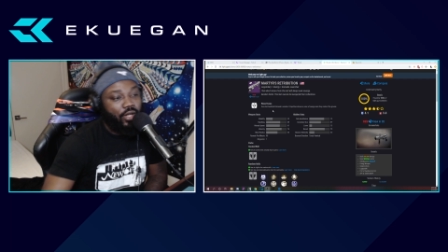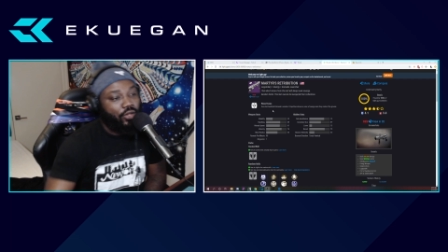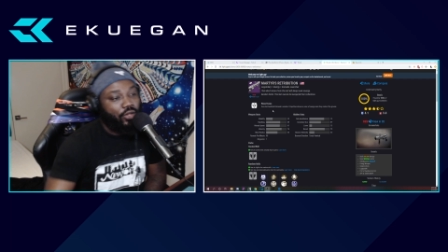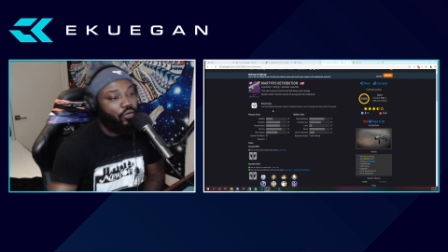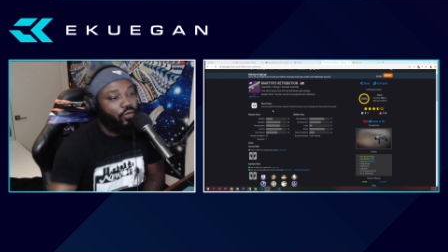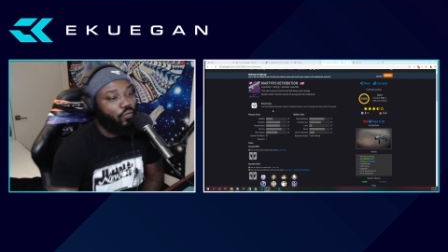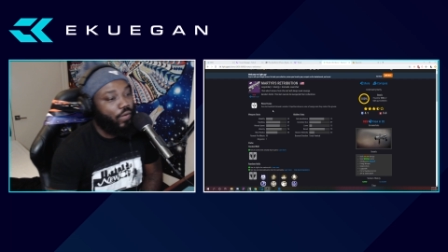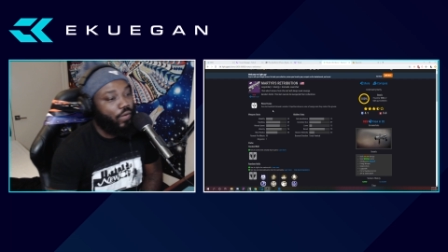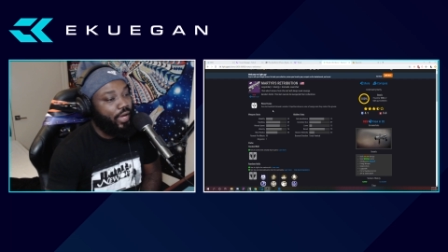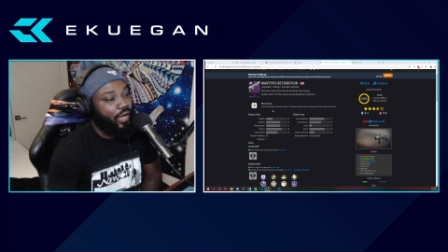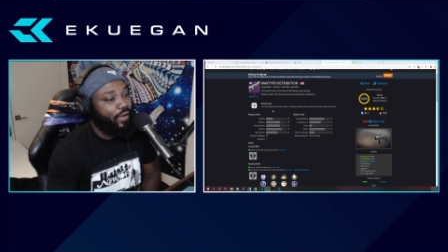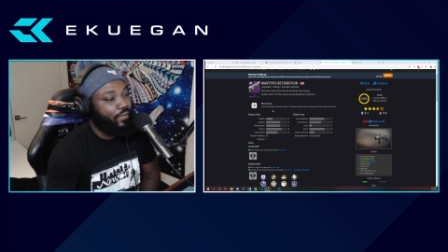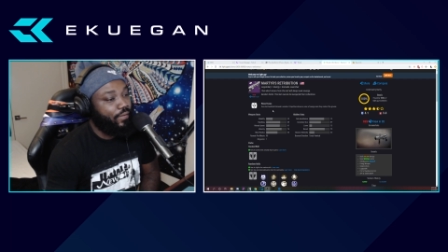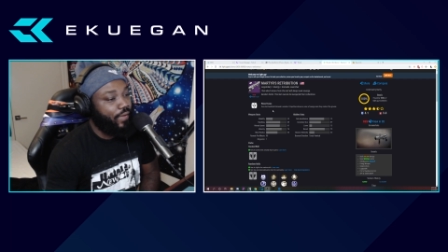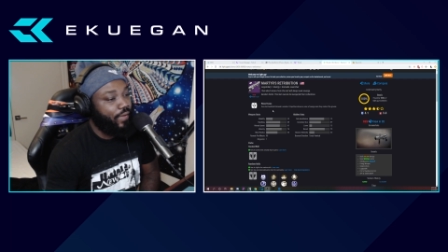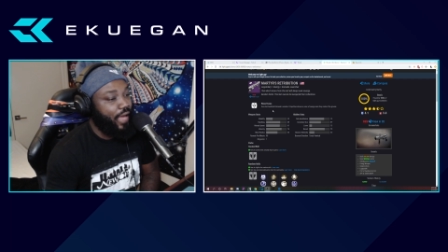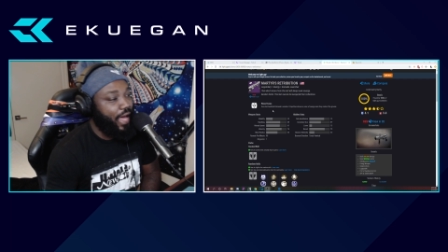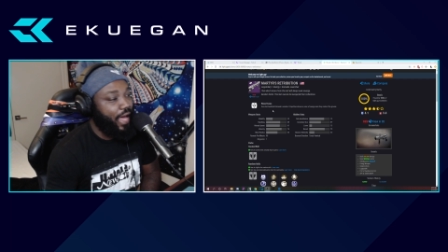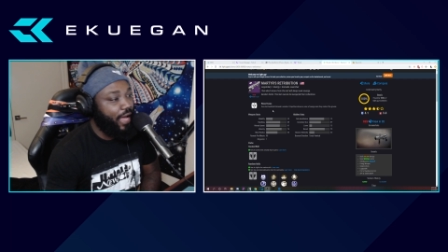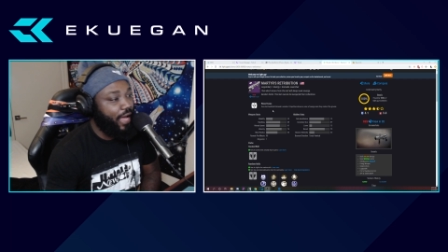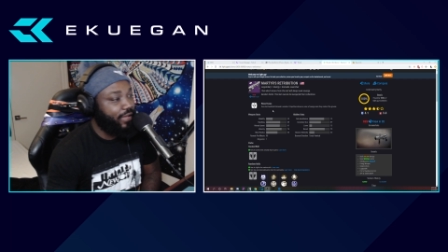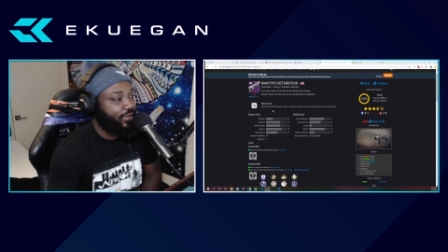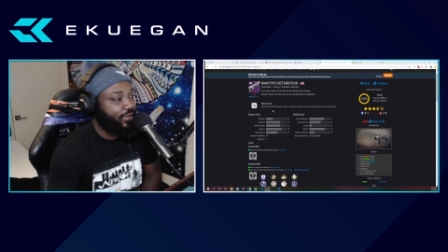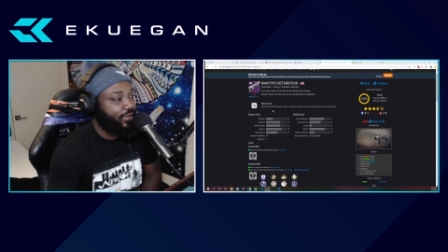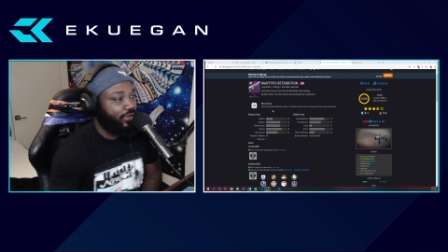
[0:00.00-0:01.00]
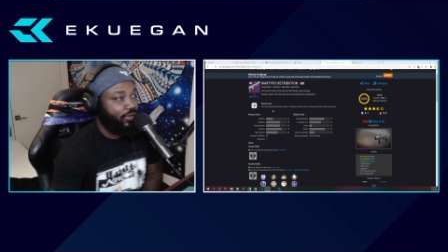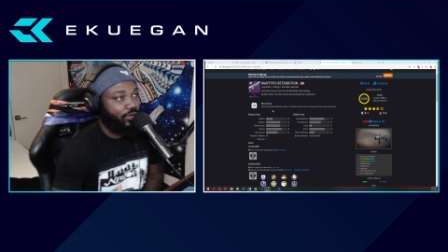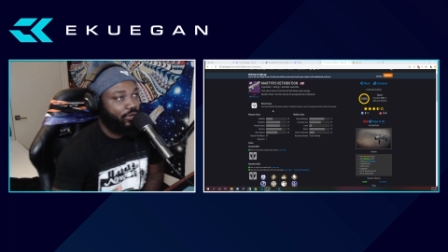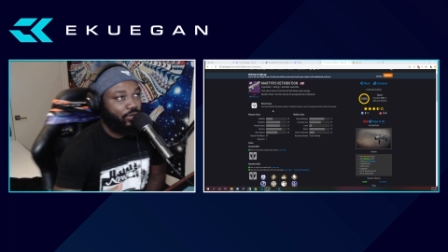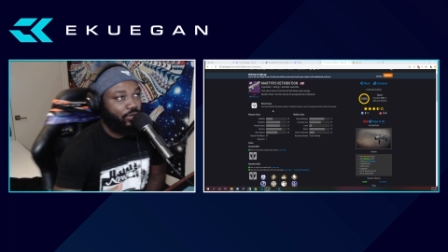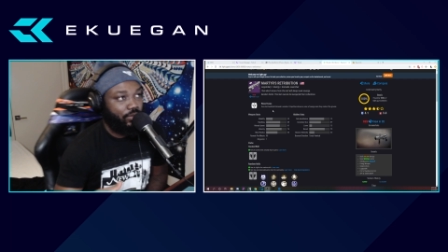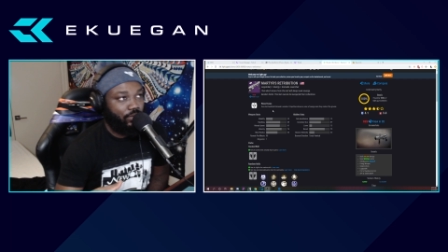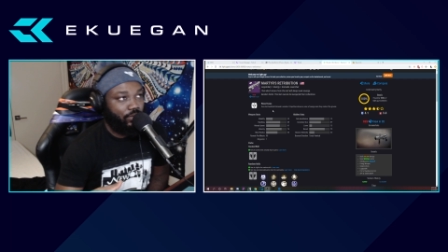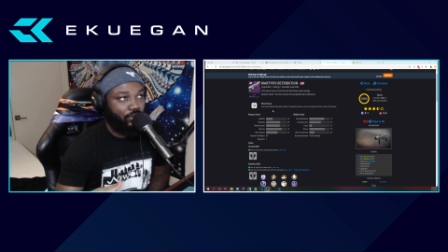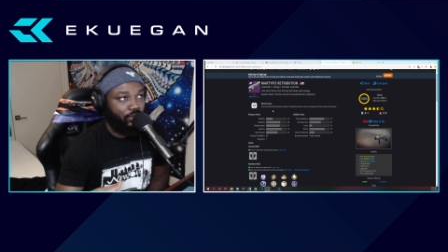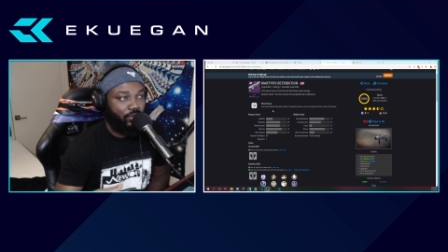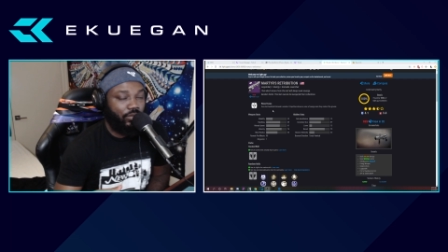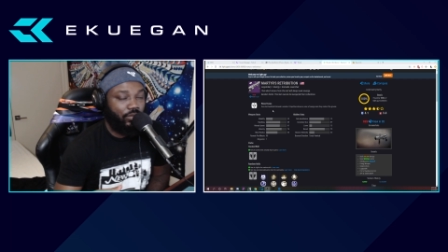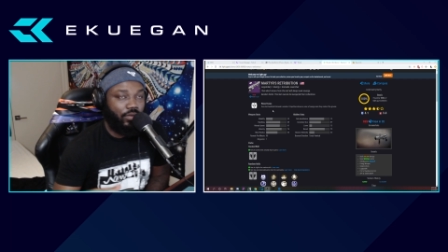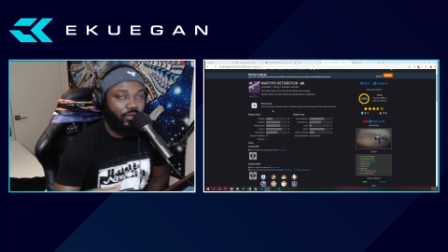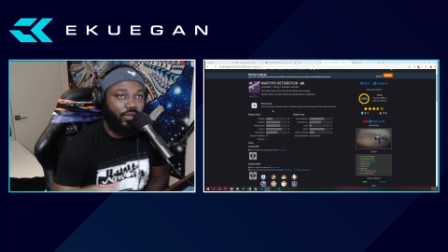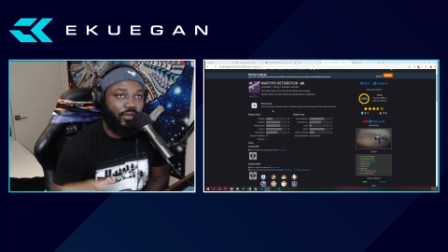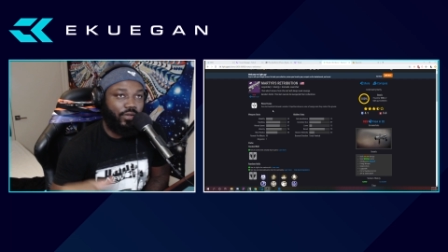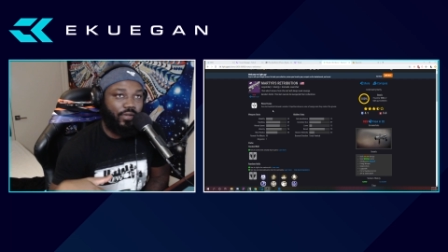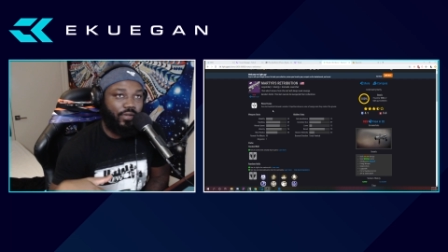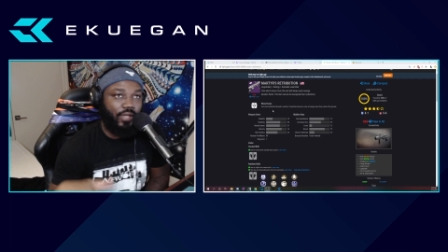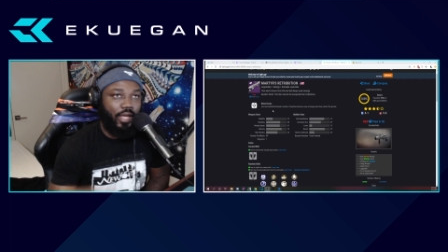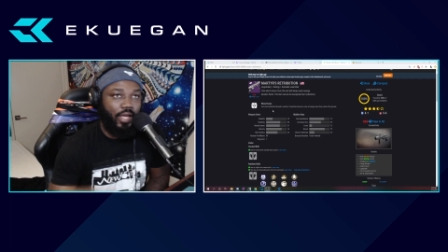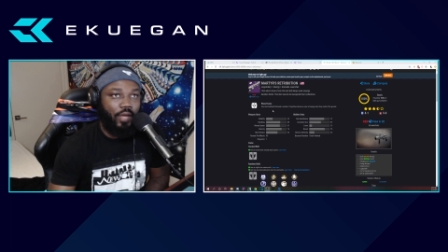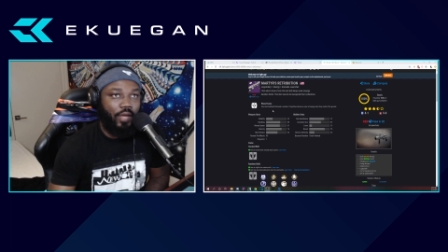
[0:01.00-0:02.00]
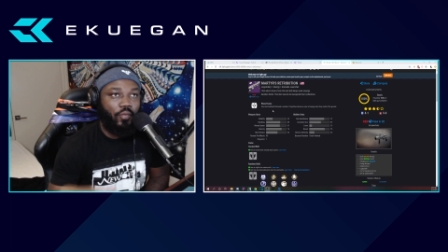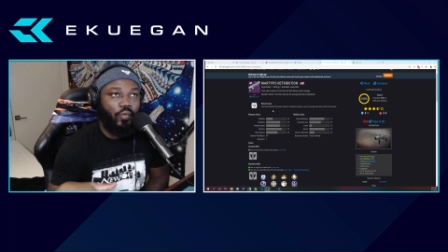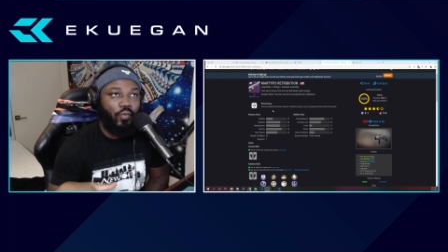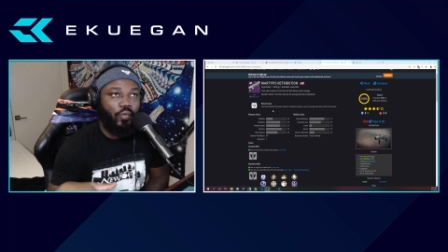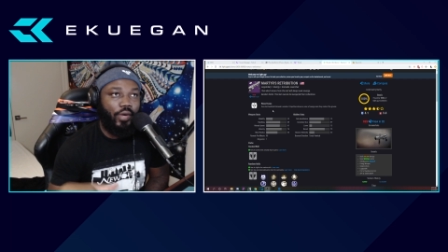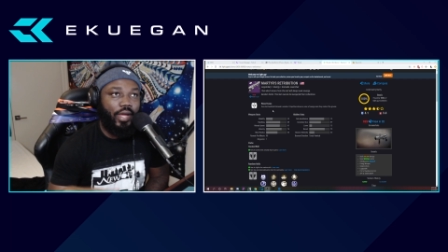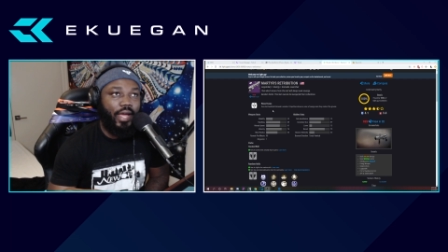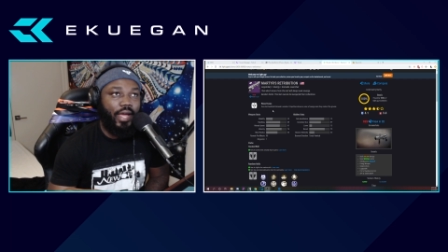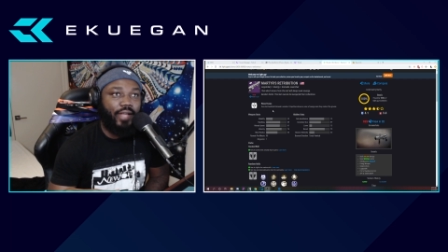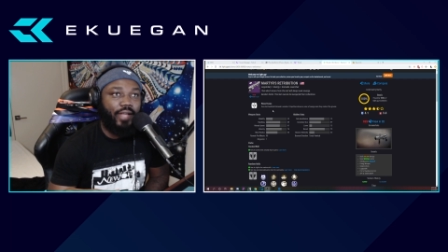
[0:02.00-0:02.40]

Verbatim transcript: The wave acts the same way